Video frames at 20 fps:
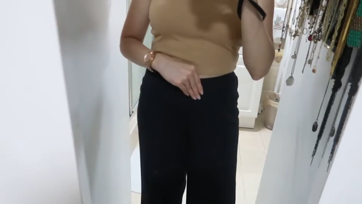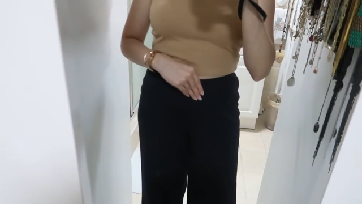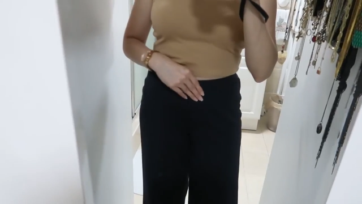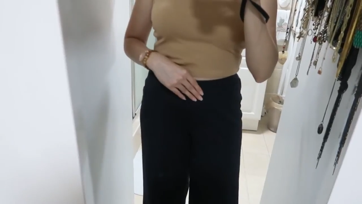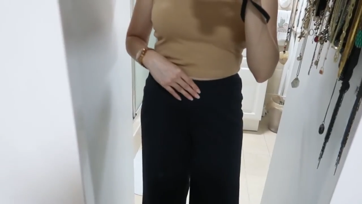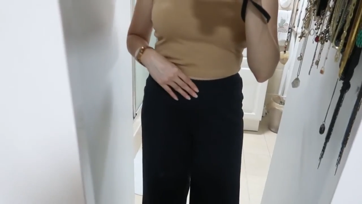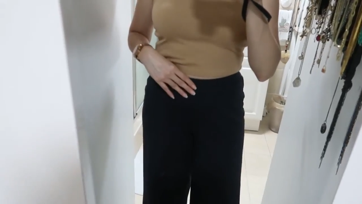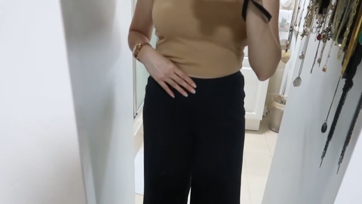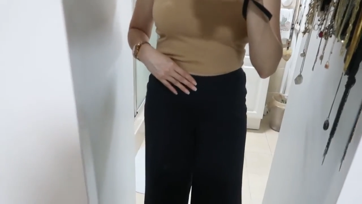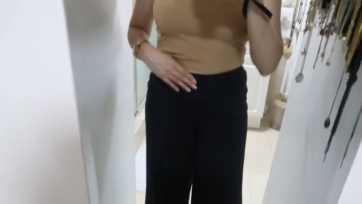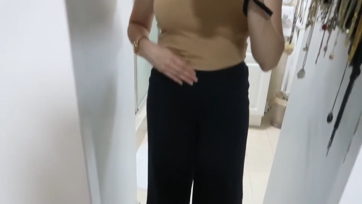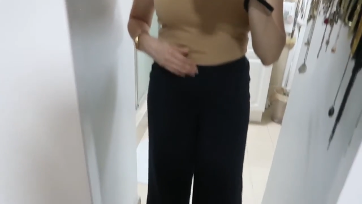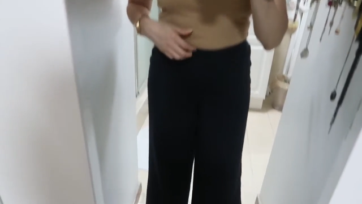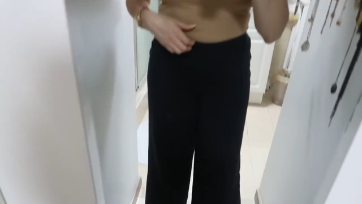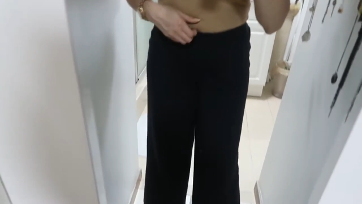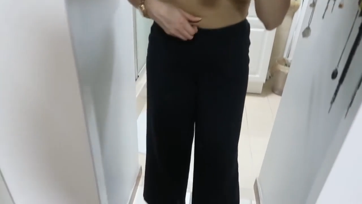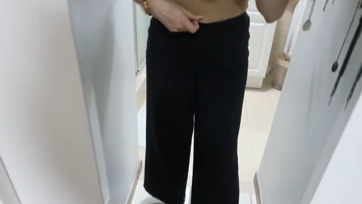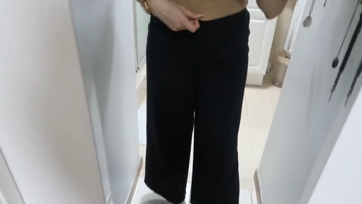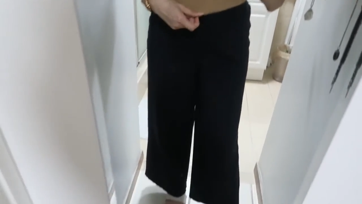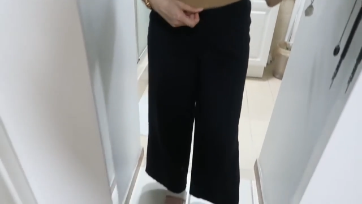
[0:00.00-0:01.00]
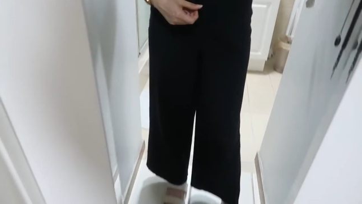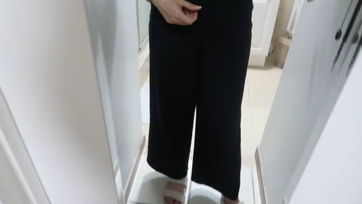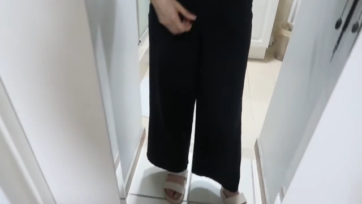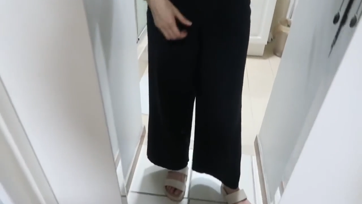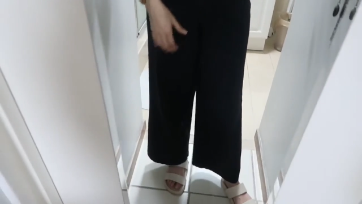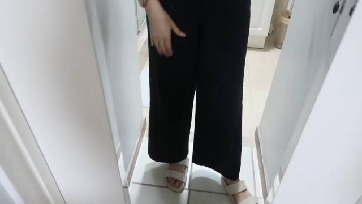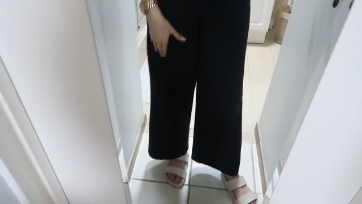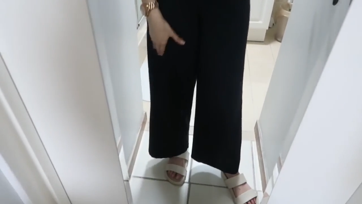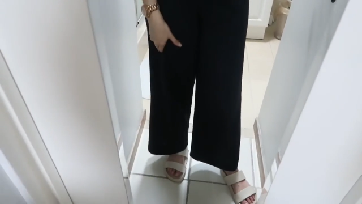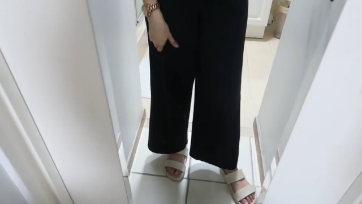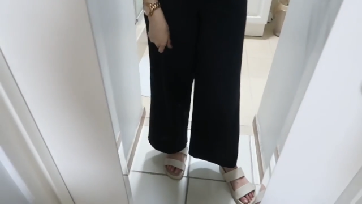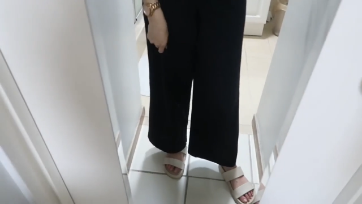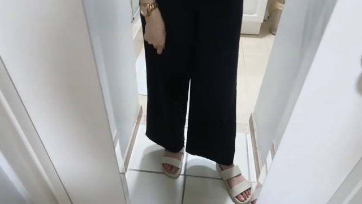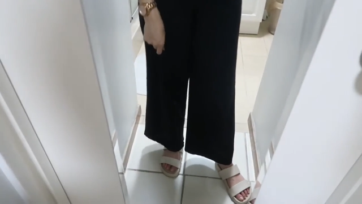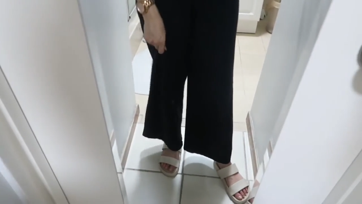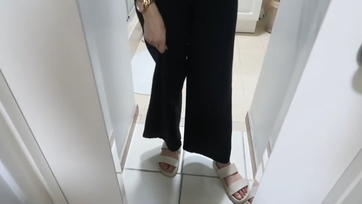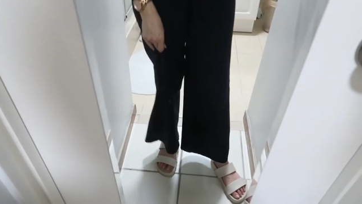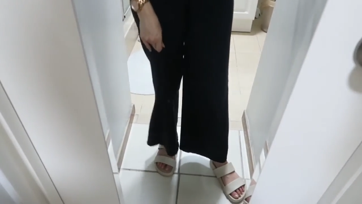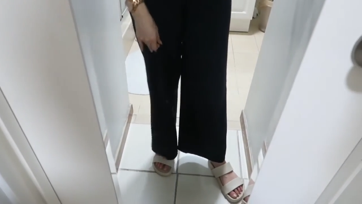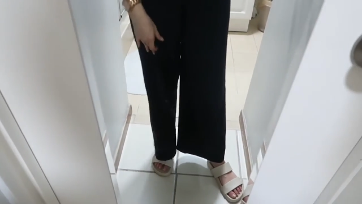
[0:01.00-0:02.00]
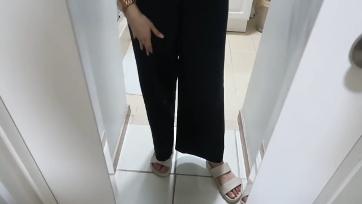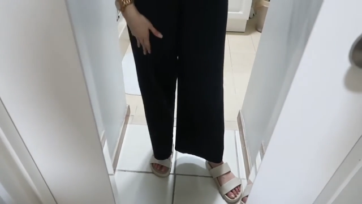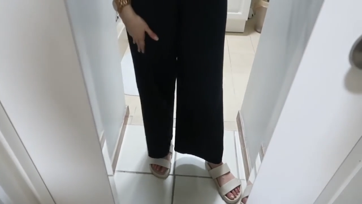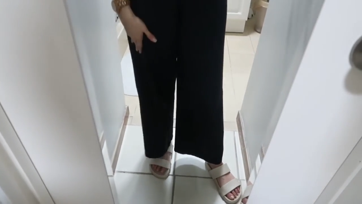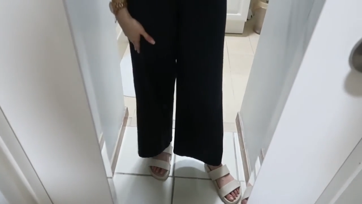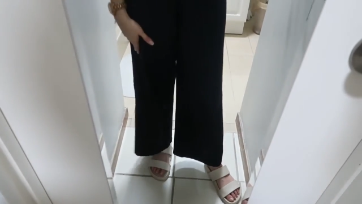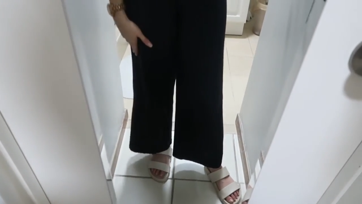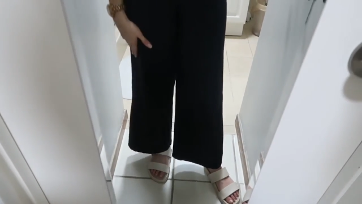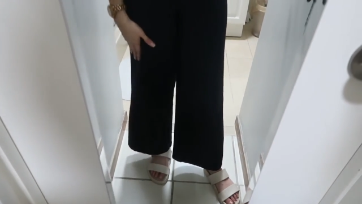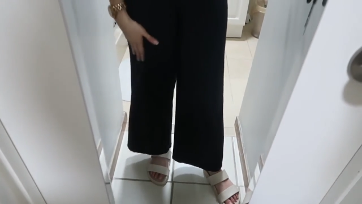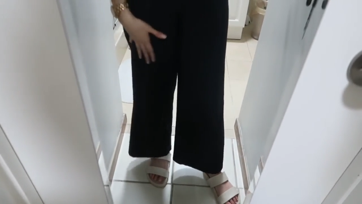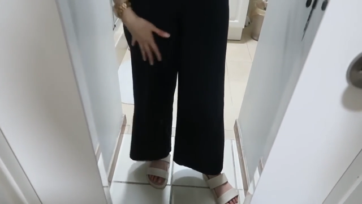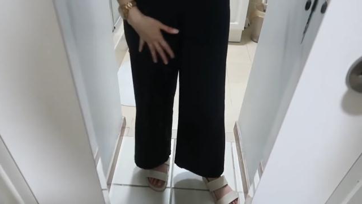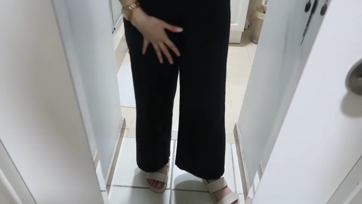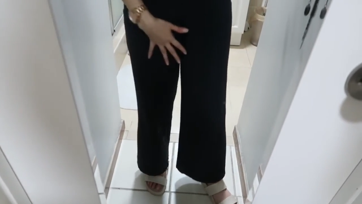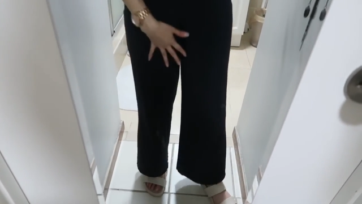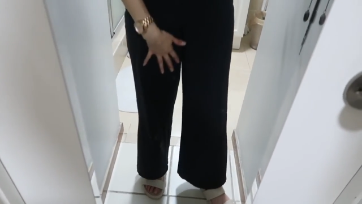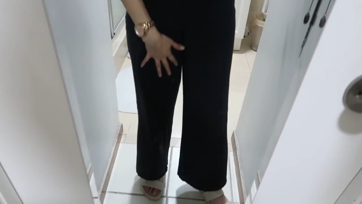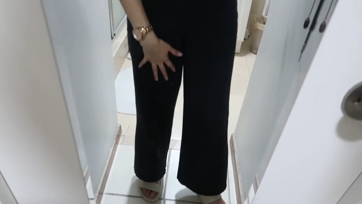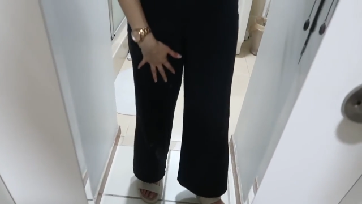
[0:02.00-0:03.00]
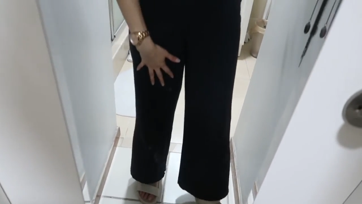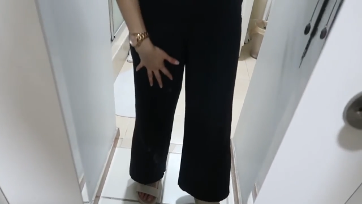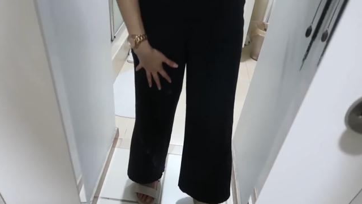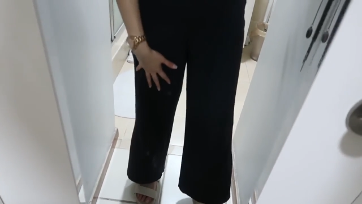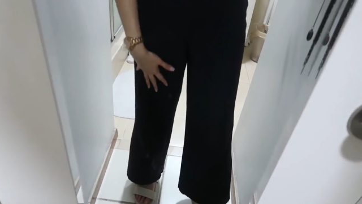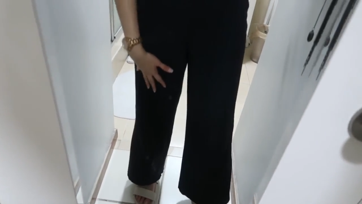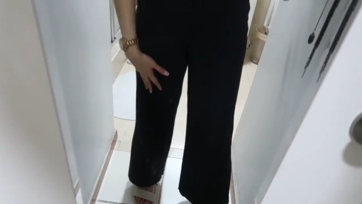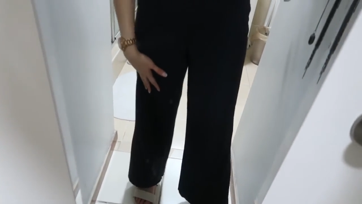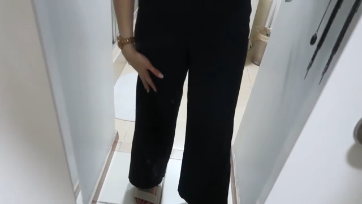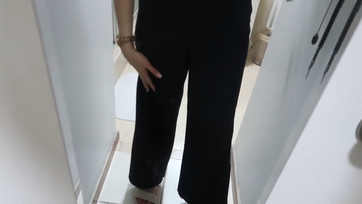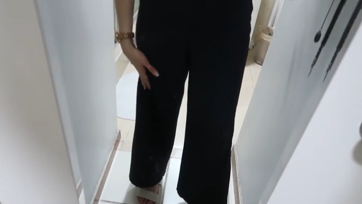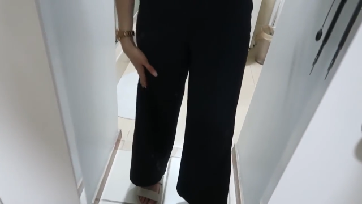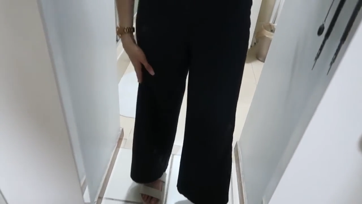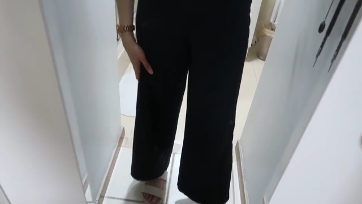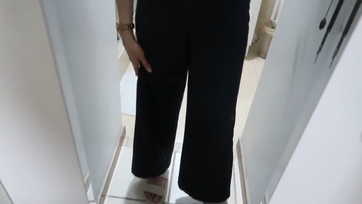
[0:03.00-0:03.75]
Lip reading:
[unreadable: no face in view]